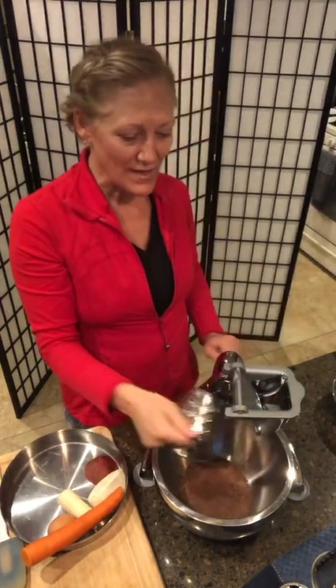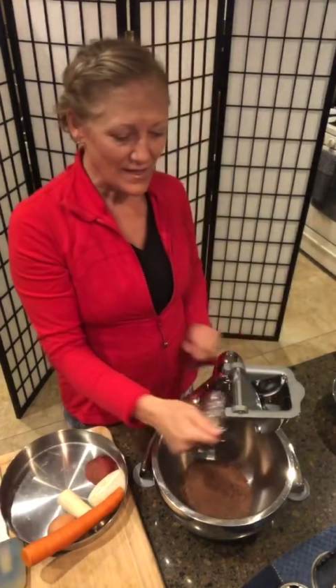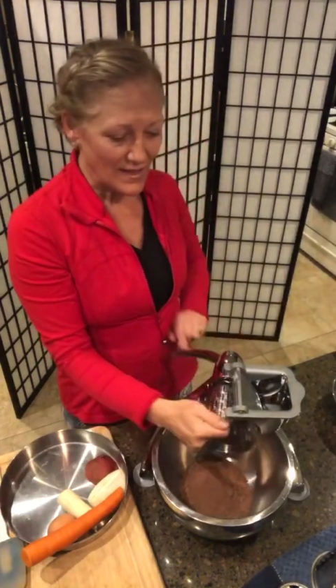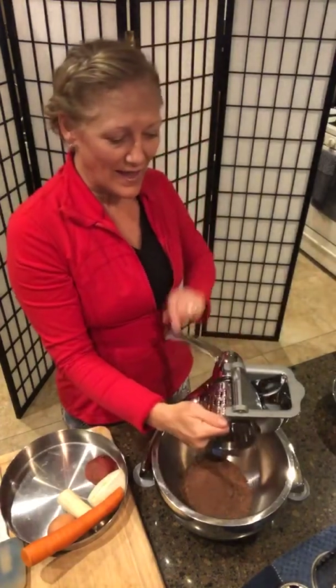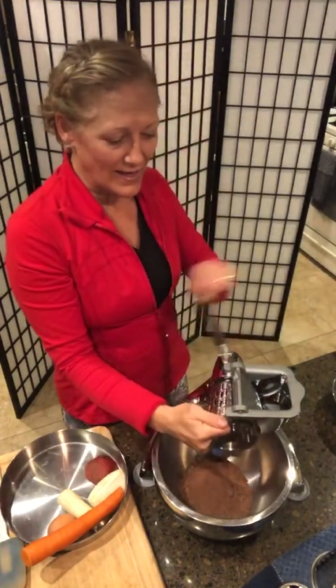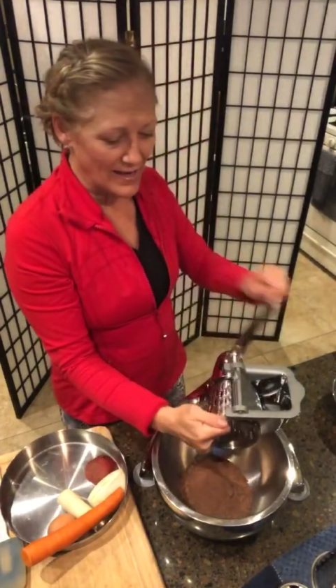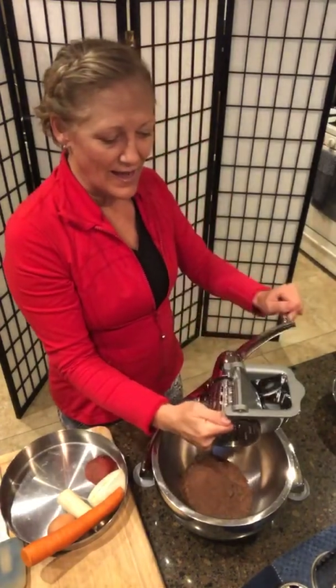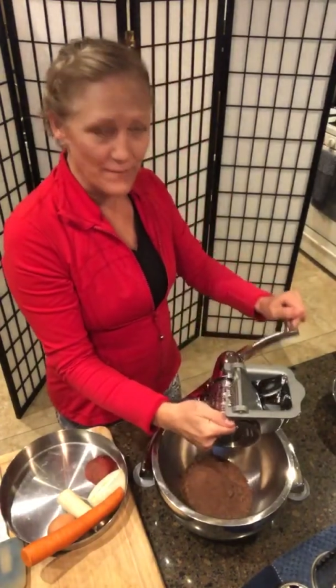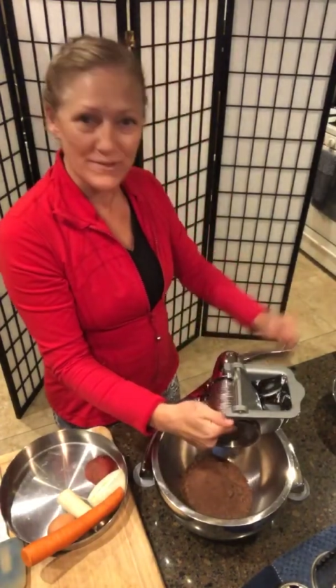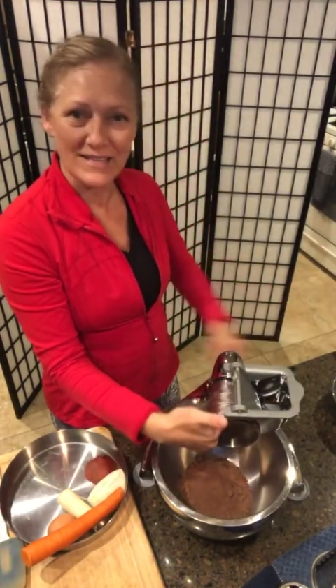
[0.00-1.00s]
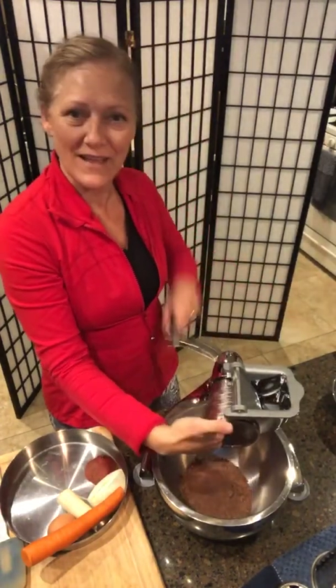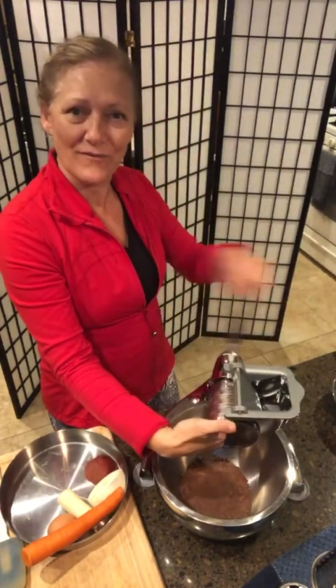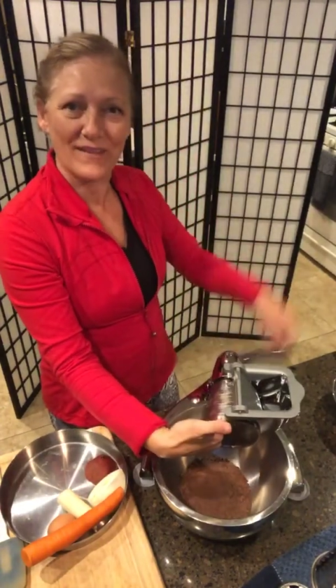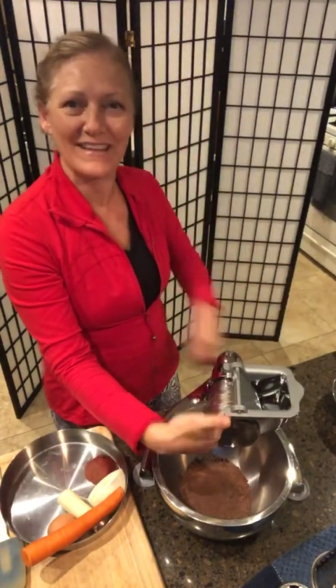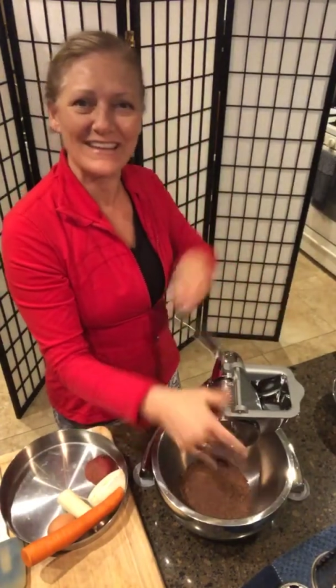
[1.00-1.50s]
line it up, safe
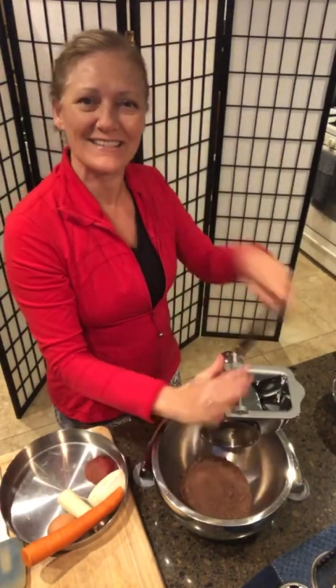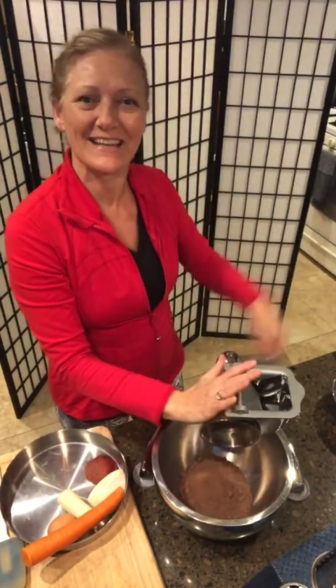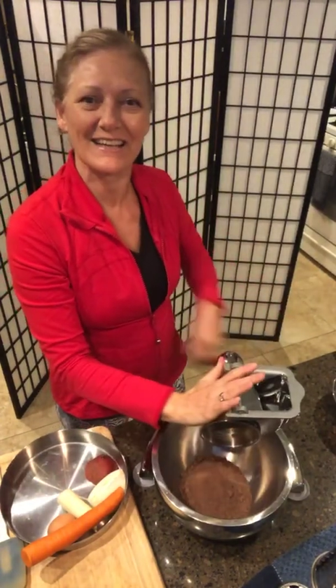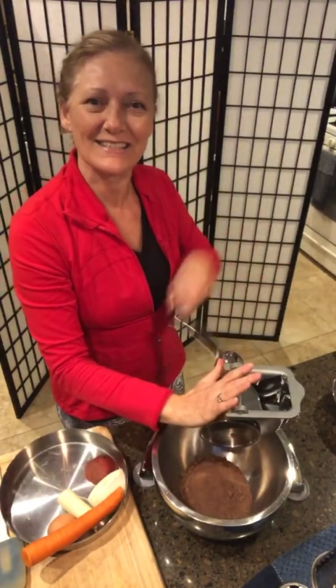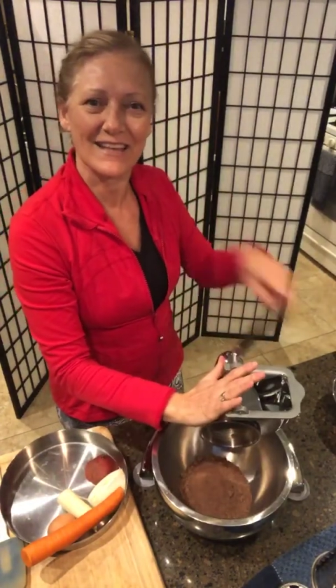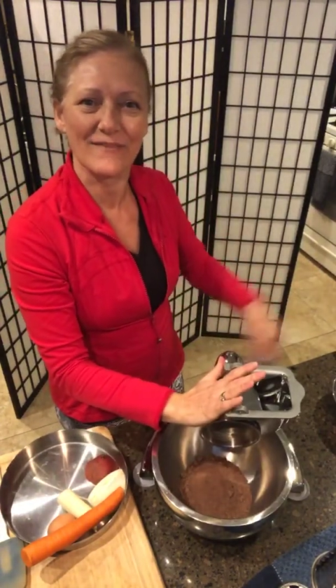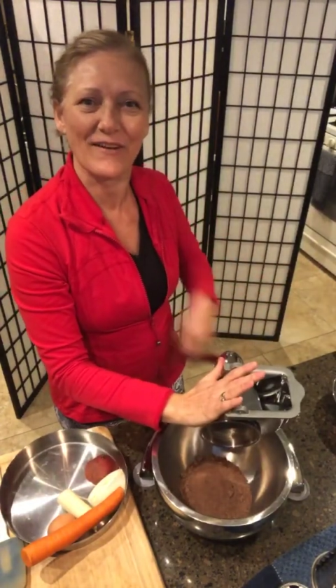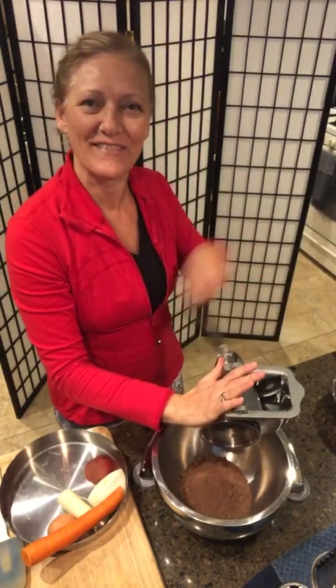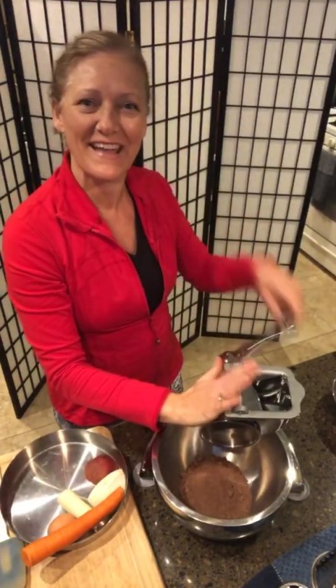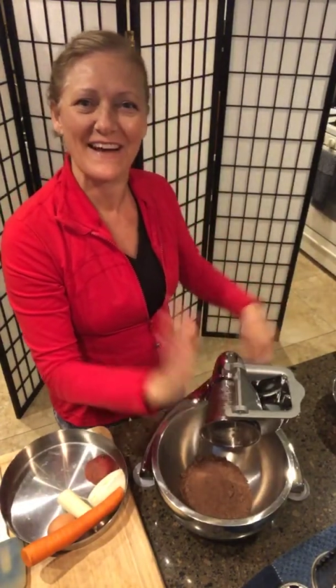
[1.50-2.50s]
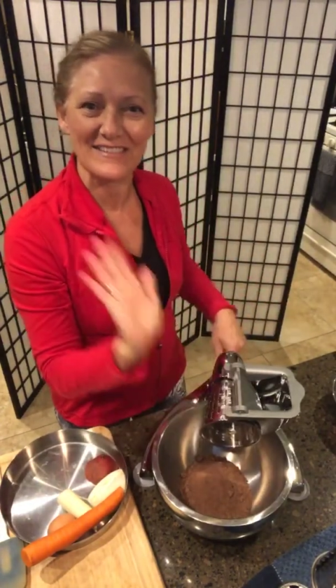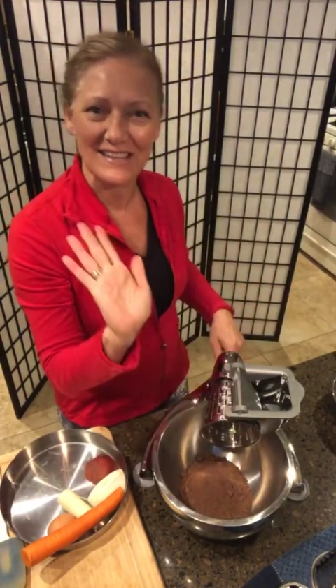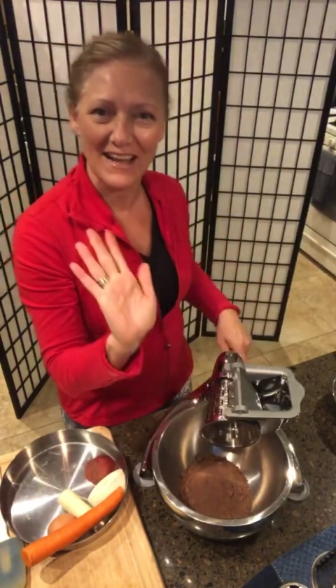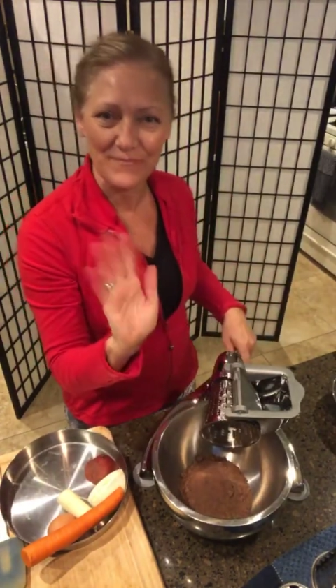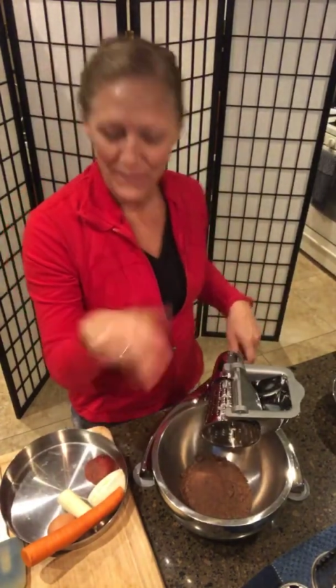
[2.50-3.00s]
on the inside, safe on the
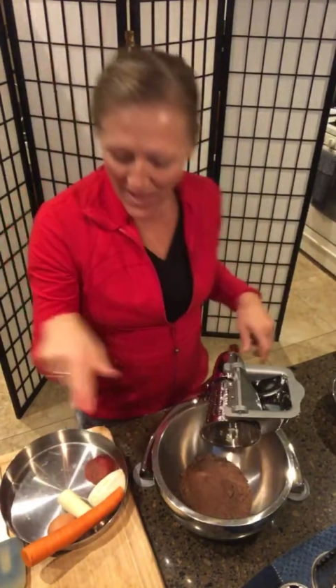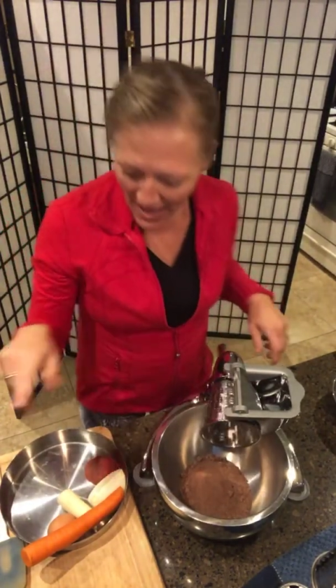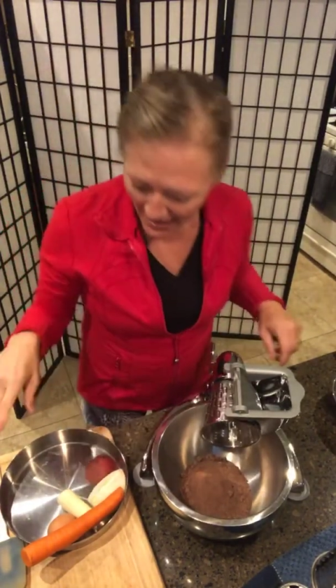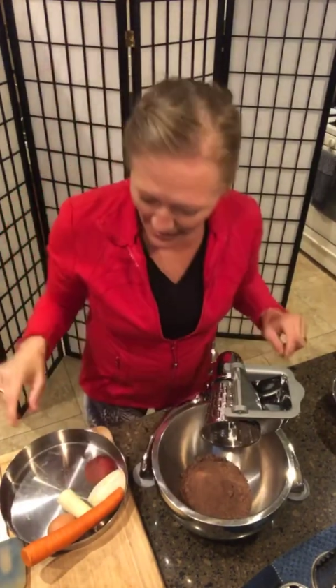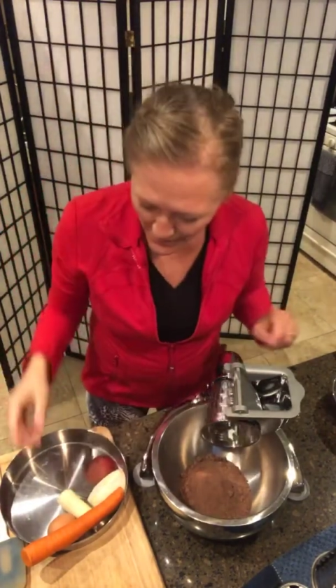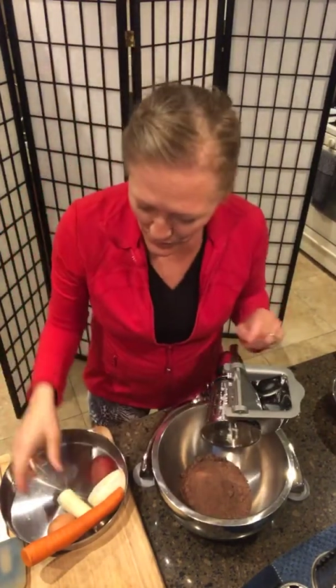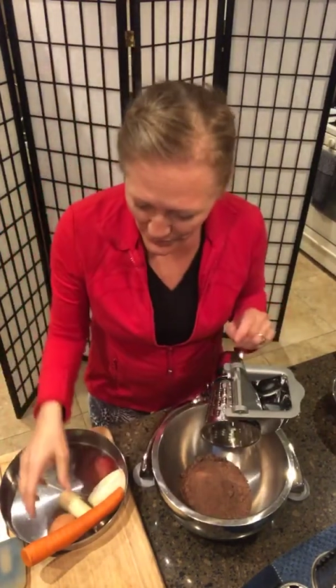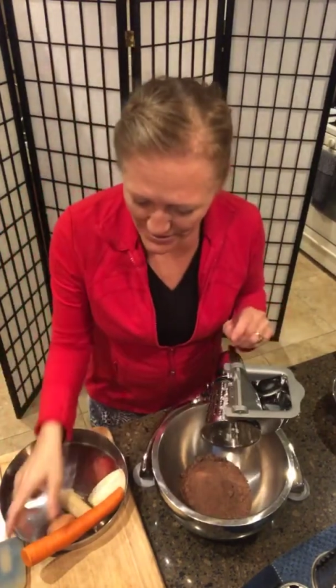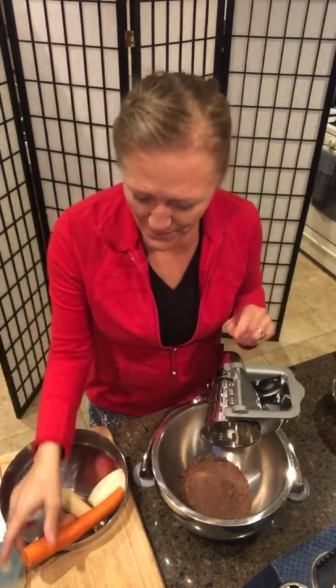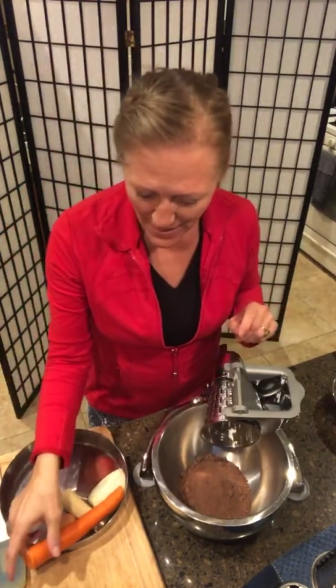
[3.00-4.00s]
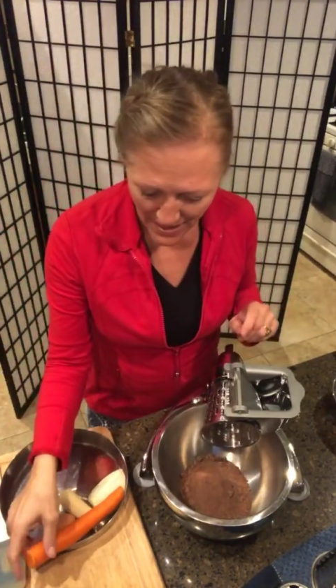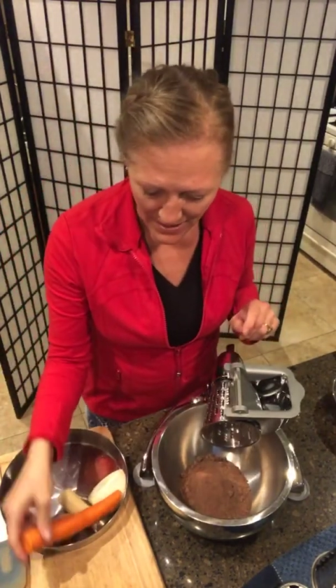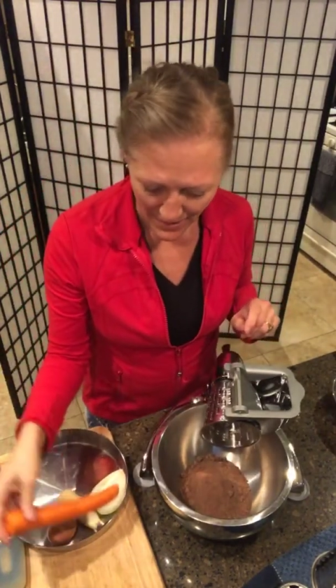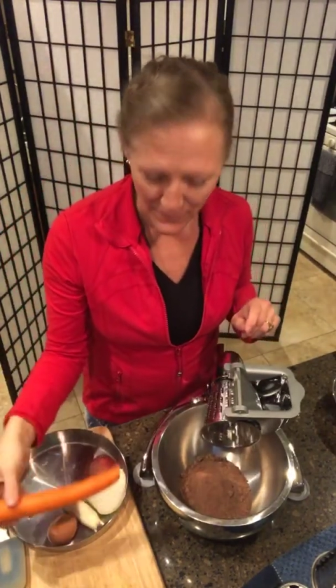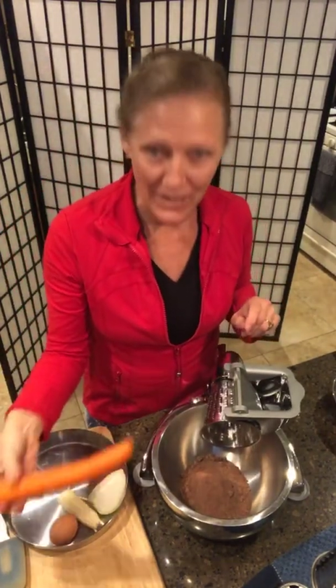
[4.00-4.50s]
outside. And I'm going to make,
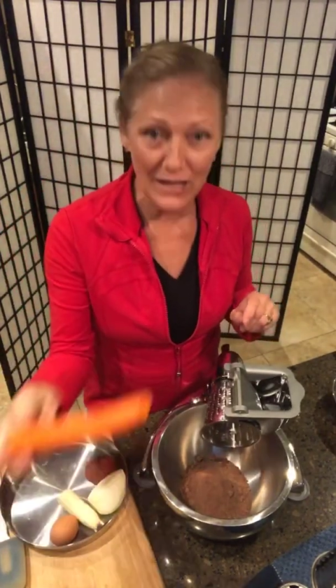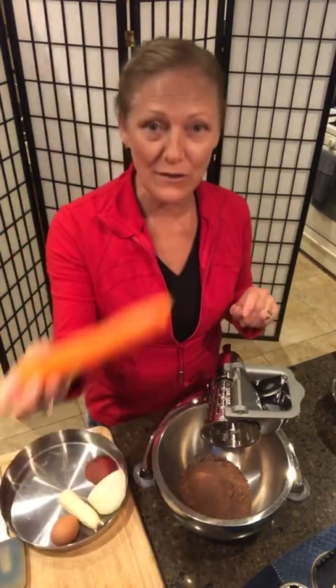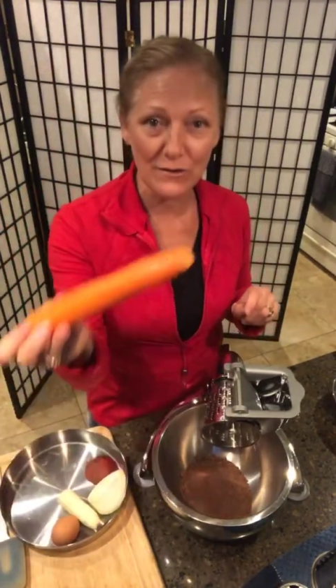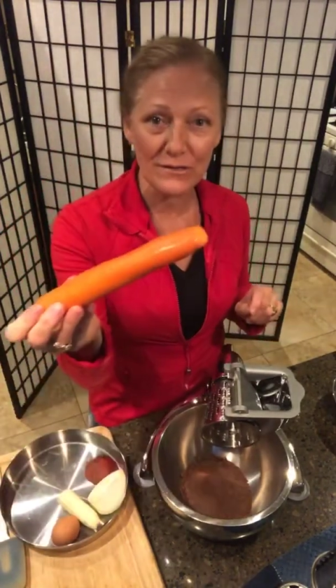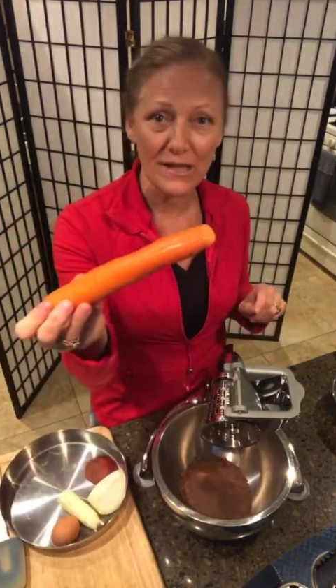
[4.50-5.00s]
and I'm gonna use